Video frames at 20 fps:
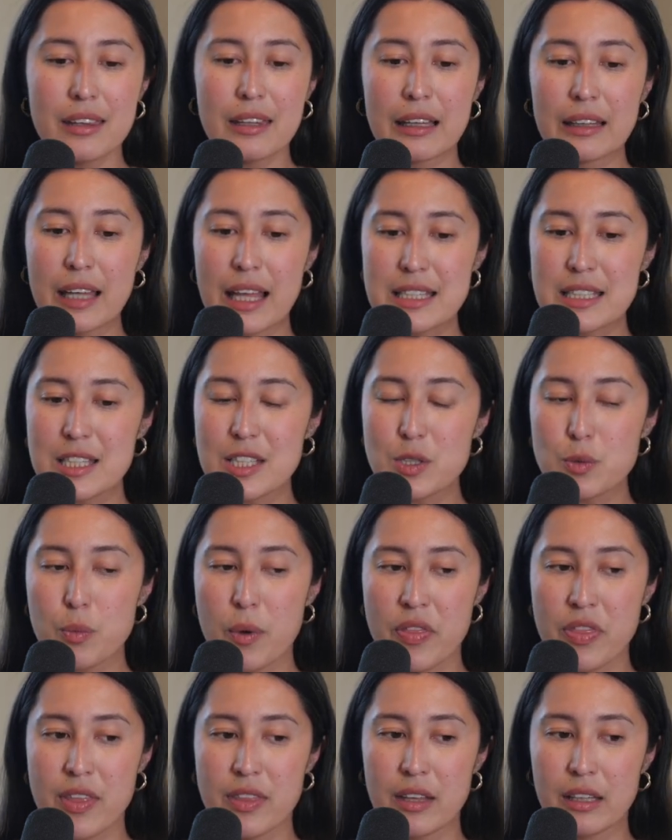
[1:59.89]
The lessons
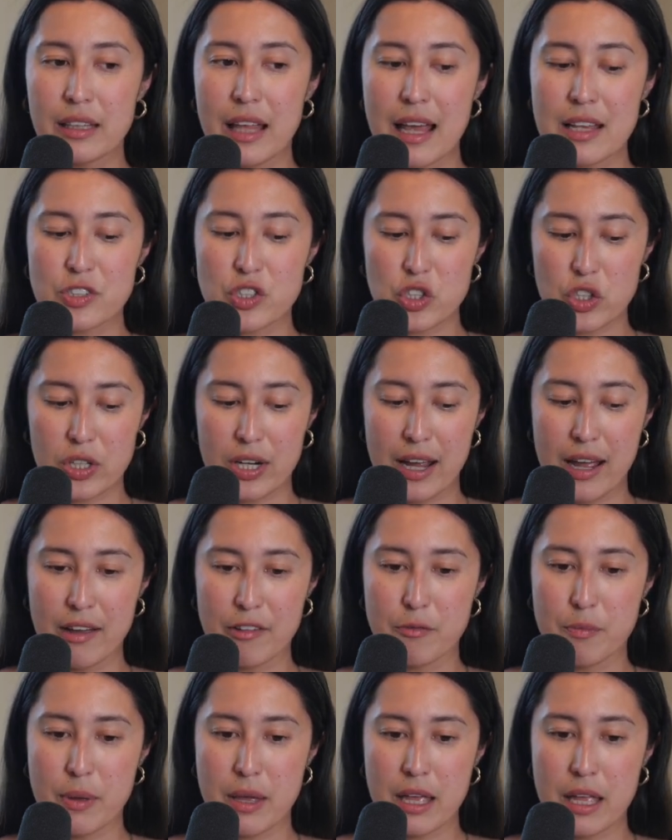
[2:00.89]
within the last year
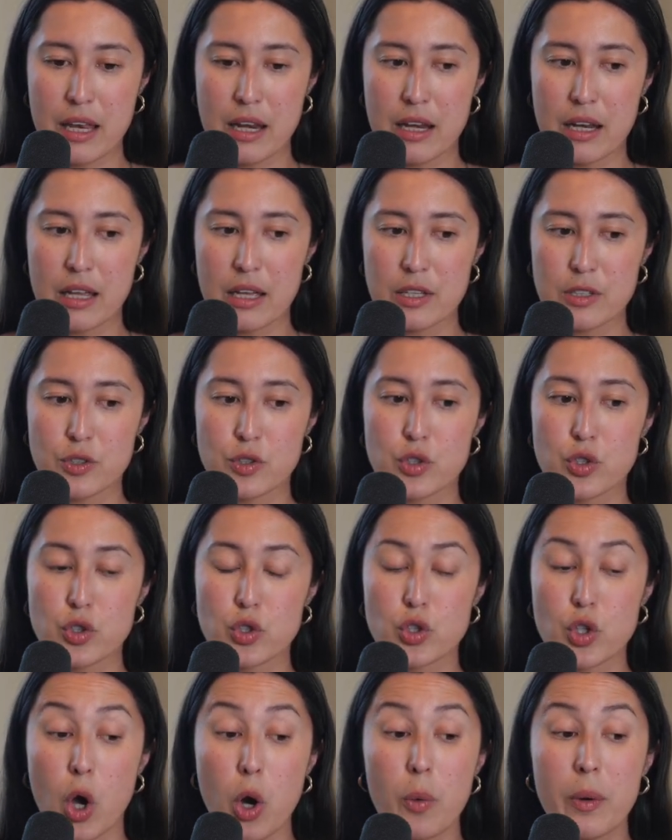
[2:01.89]
have been
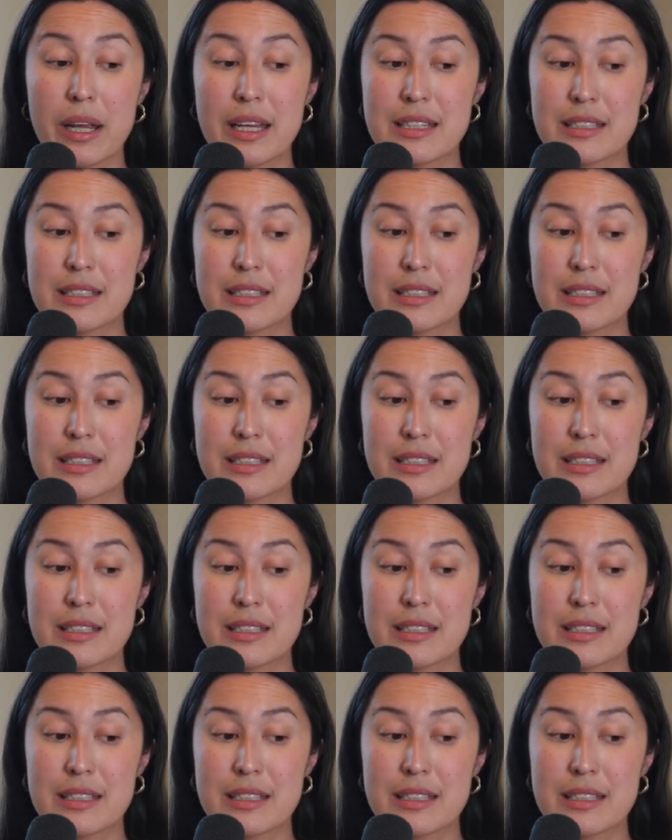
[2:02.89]
so